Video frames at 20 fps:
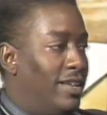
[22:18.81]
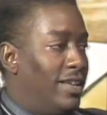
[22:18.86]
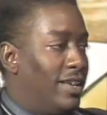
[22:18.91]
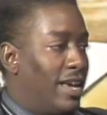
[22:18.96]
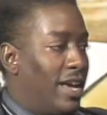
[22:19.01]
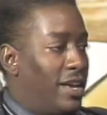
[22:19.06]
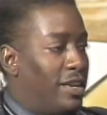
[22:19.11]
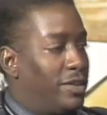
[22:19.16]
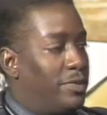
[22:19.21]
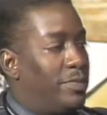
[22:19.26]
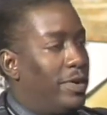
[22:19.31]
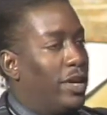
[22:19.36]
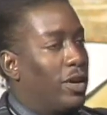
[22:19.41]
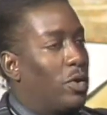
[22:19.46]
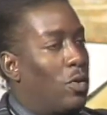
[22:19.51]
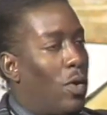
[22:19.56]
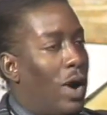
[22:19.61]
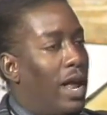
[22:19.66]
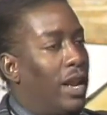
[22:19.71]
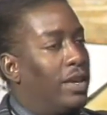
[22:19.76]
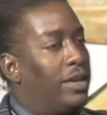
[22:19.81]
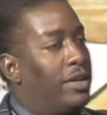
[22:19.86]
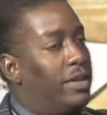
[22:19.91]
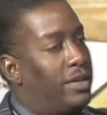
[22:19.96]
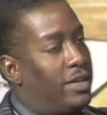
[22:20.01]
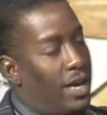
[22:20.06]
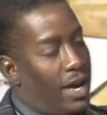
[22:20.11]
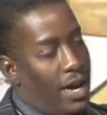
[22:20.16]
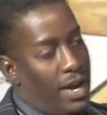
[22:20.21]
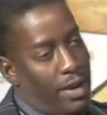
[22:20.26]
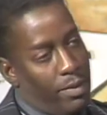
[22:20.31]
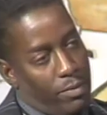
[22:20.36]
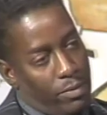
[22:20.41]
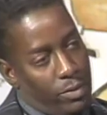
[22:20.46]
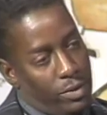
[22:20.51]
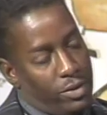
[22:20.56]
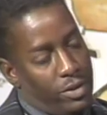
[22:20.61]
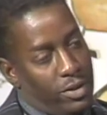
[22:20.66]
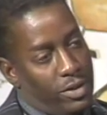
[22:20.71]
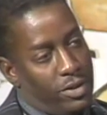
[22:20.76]
You got to spend quality
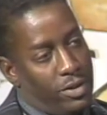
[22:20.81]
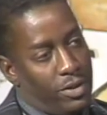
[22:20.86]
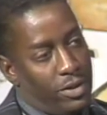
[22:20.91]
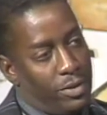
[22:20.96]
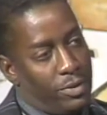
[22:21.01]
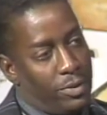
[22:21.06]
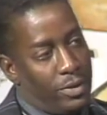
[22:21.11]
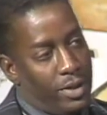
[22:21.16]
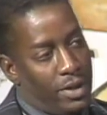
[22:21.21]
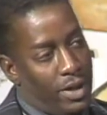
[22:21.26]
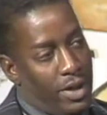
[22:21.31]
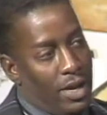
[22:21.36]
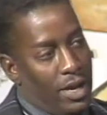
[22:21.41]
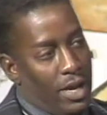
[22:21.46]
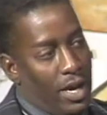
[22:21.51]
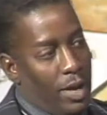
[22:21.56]
time with your children.